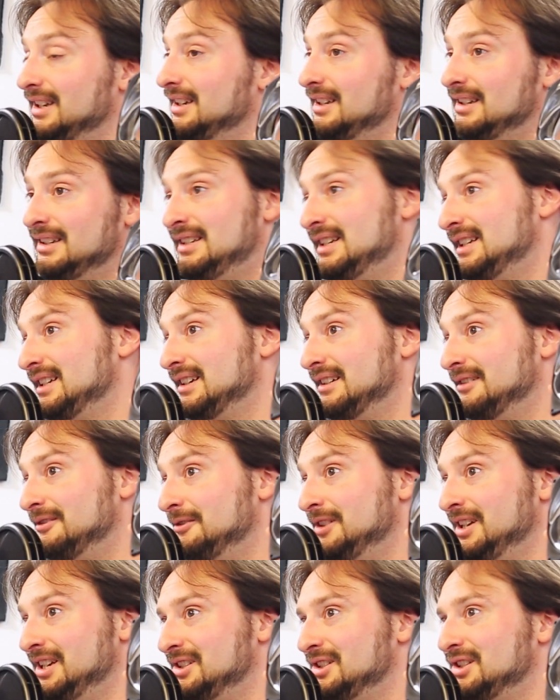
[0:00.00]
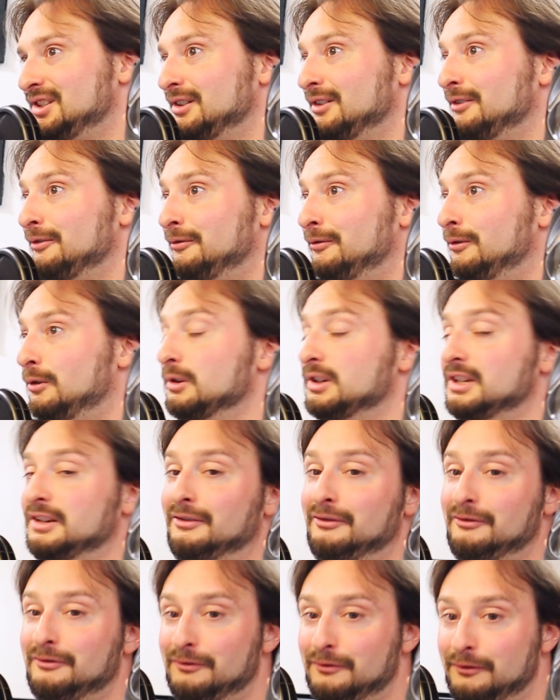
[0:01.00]
it reached
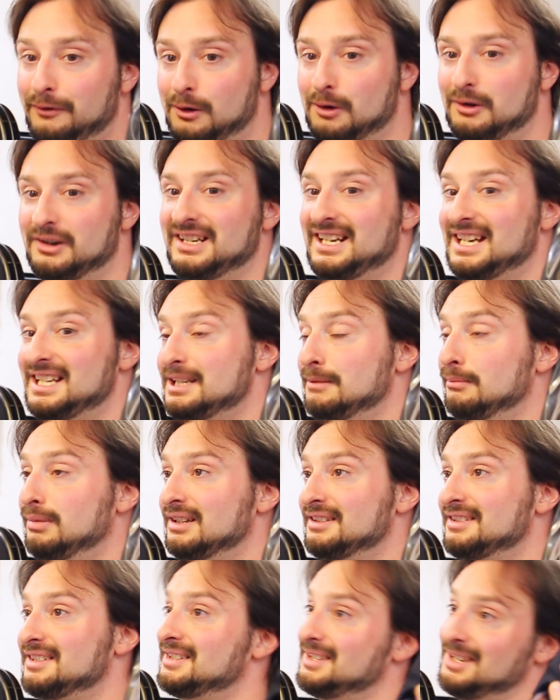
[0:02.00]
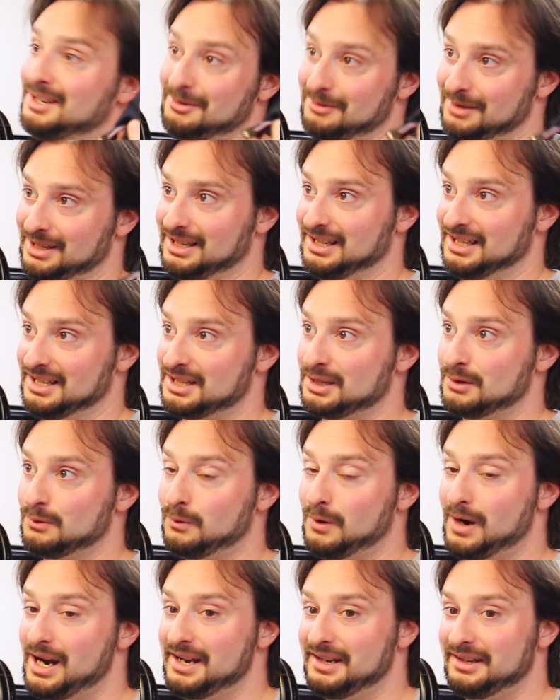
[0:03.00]
44 decibels, so it is
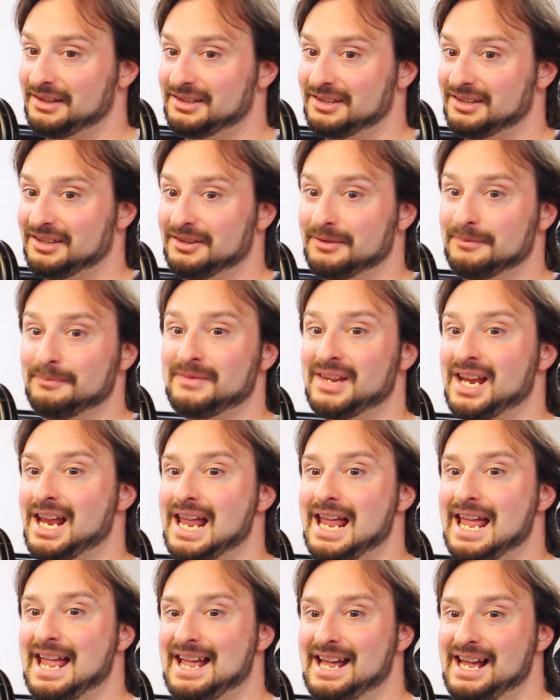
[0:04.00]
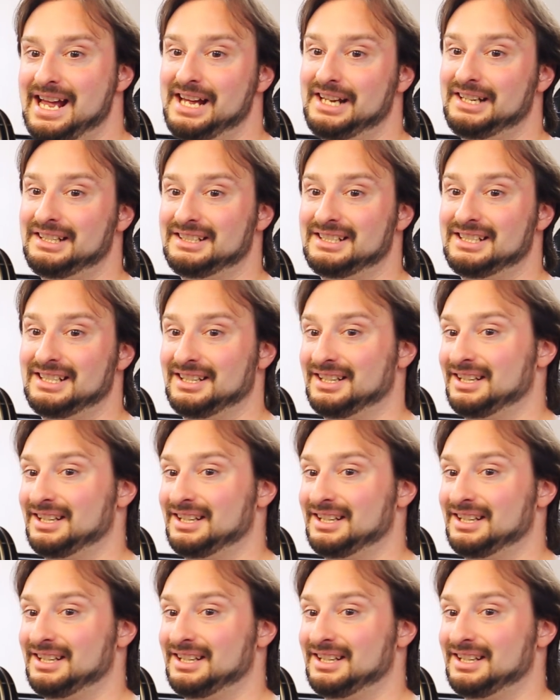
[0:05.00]
quieter, and